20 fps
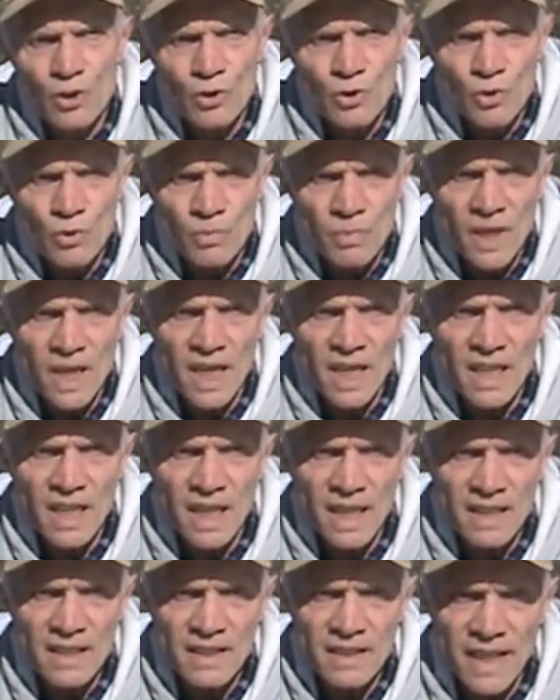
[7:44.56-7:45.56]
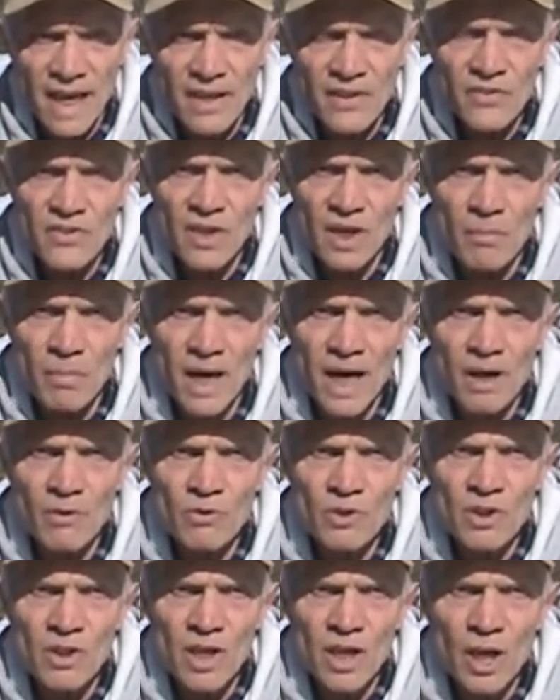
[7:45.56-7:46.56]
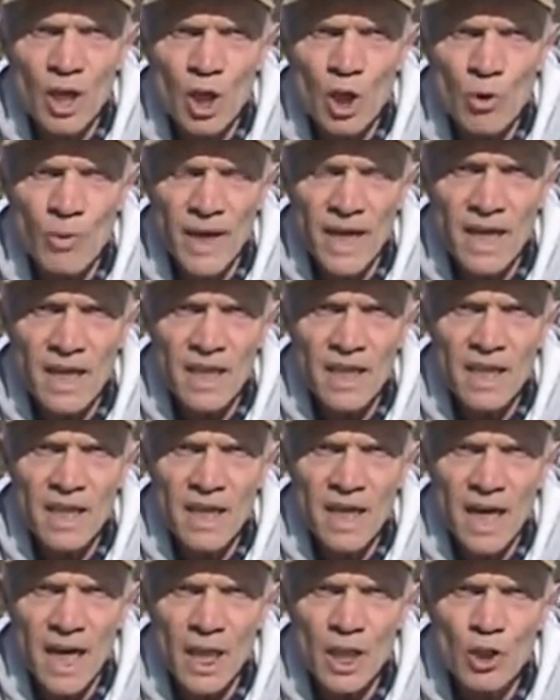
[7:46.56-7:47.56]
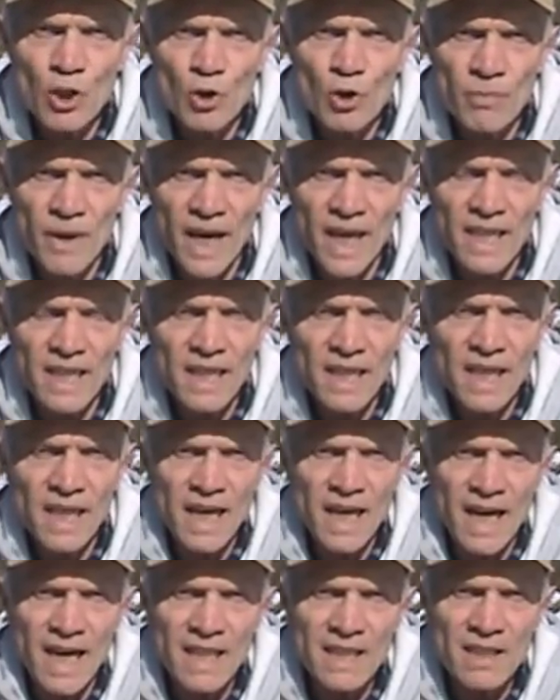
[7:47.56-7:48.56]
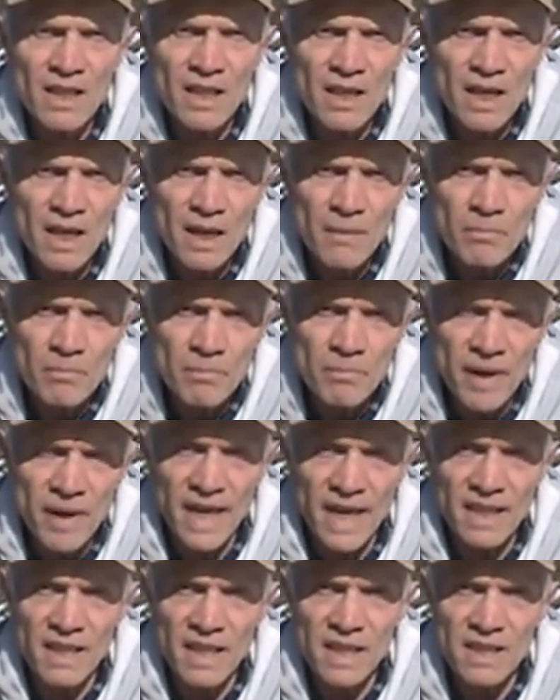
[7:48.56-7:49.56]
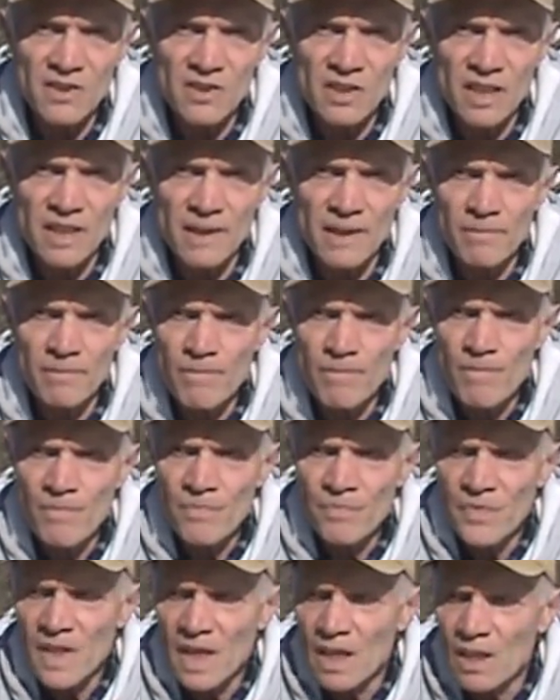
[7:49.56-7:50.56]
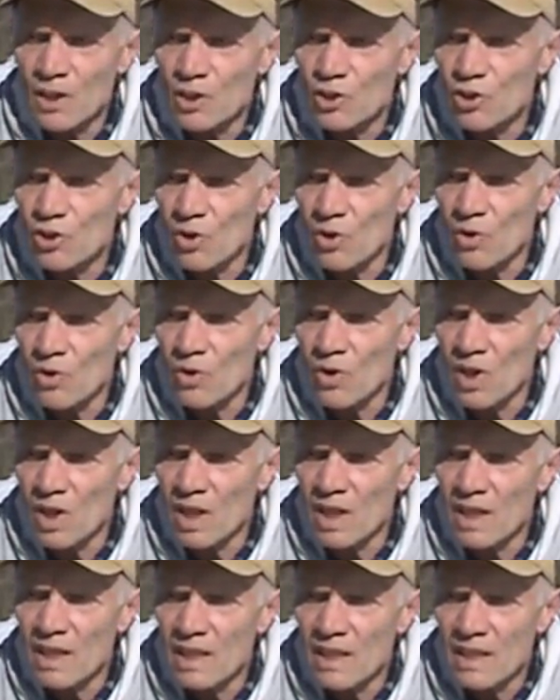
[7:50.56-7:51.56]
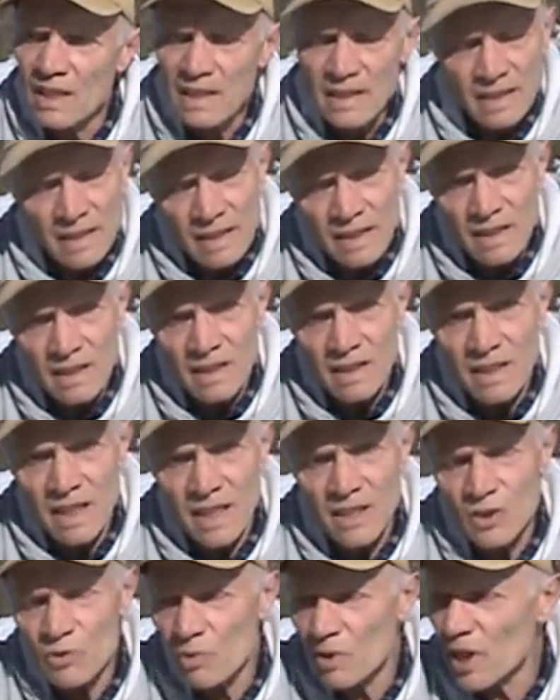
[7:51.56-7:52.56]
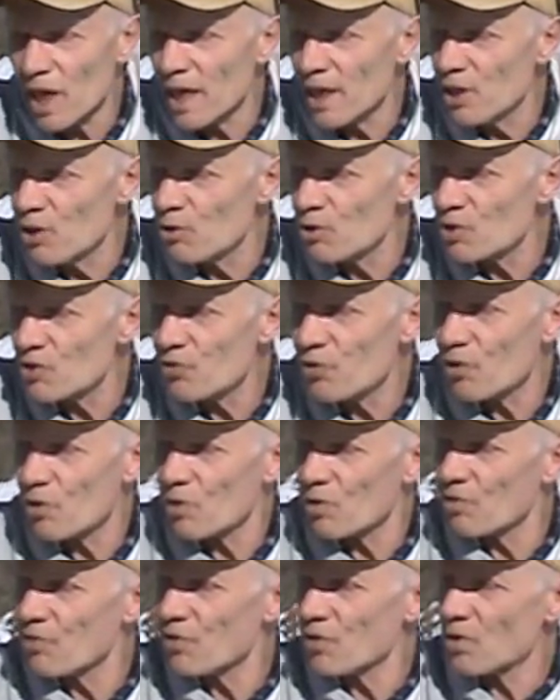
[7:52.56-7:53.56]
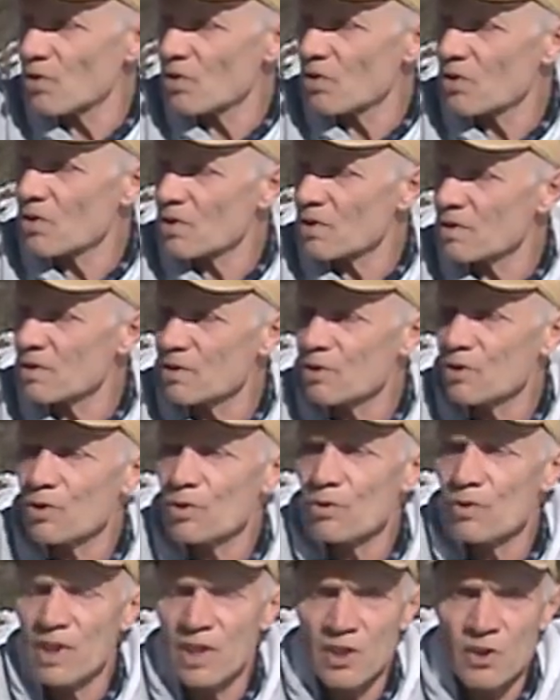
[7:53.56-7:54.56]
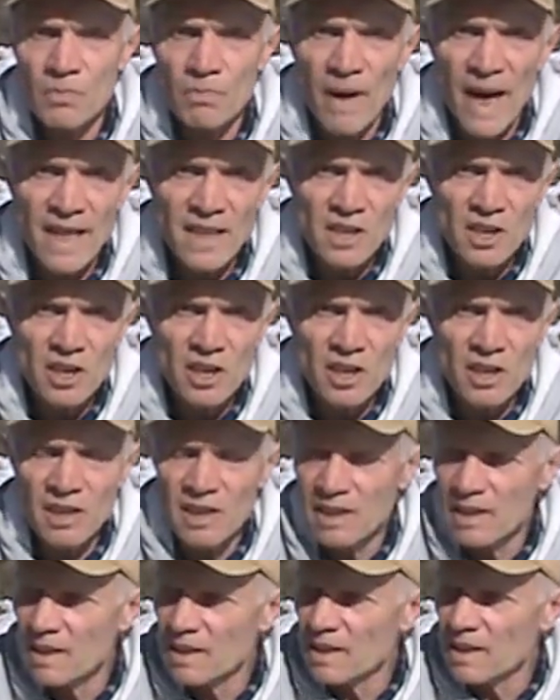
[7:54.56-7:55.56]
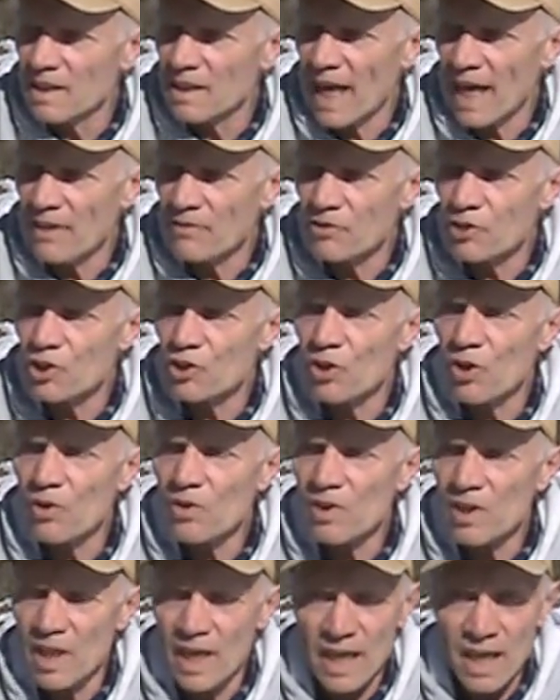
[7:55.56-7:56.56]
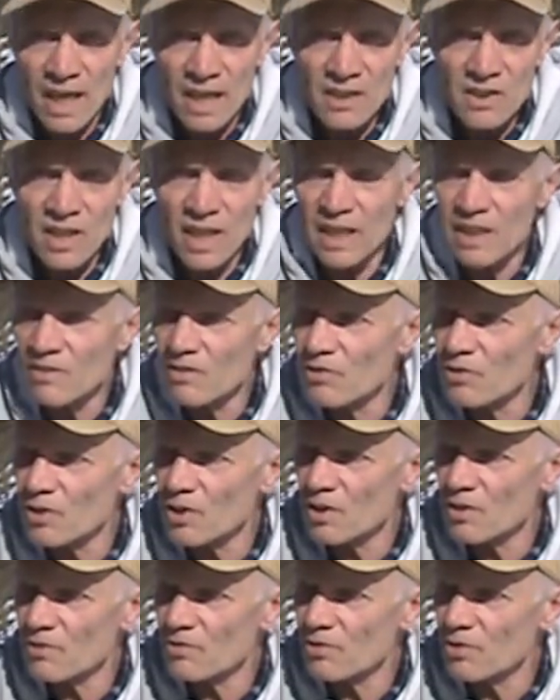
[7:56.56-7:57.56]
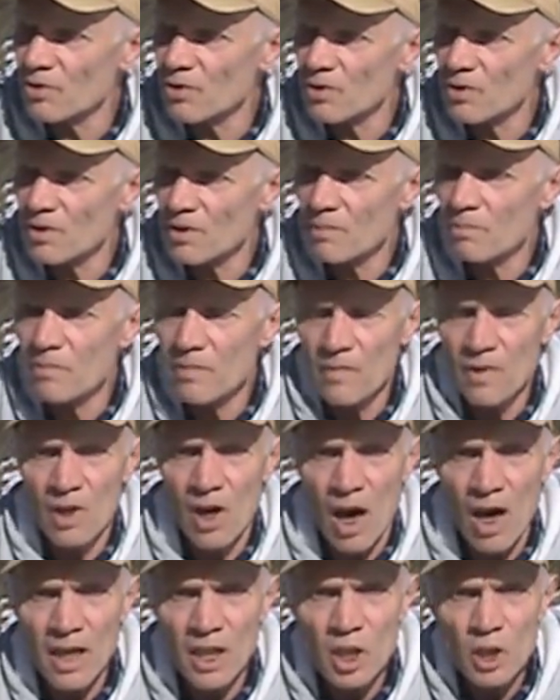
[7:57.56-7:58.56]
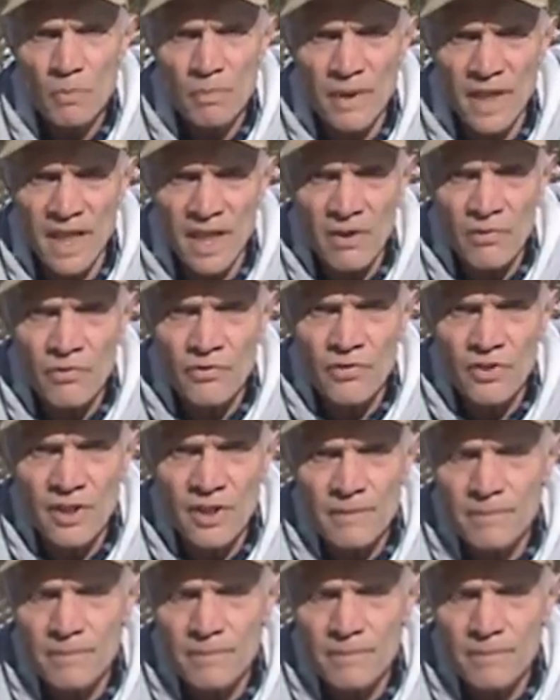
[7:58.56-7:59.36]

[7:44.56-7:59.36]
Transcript: to bring that death about quickly and humanely and painlessly. So that's what I use to dispatch livestock, like I said, for large beef.